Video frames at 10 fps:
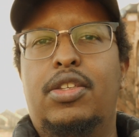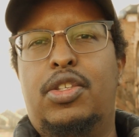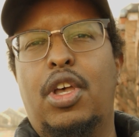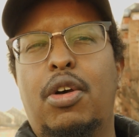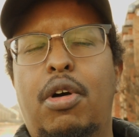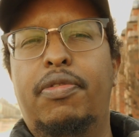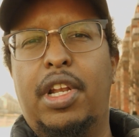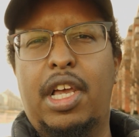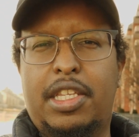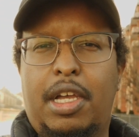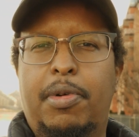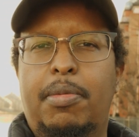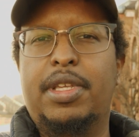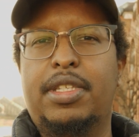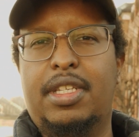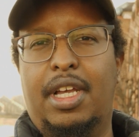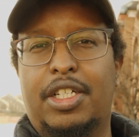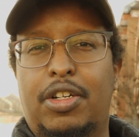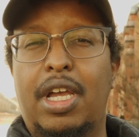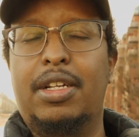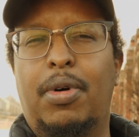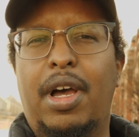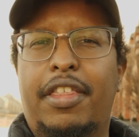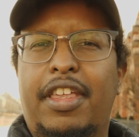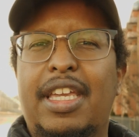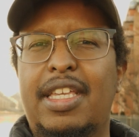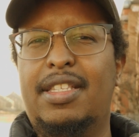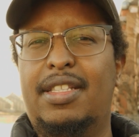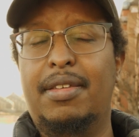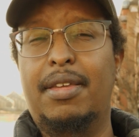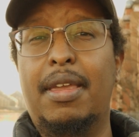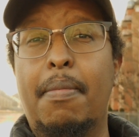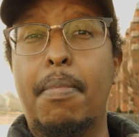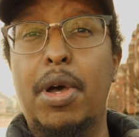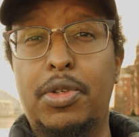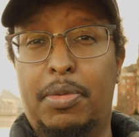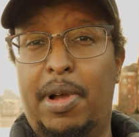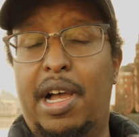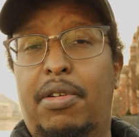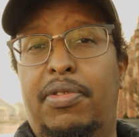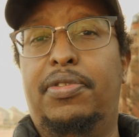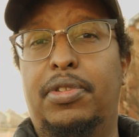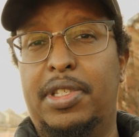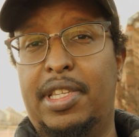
So over the last couple of months, I tried what I think is the most powerful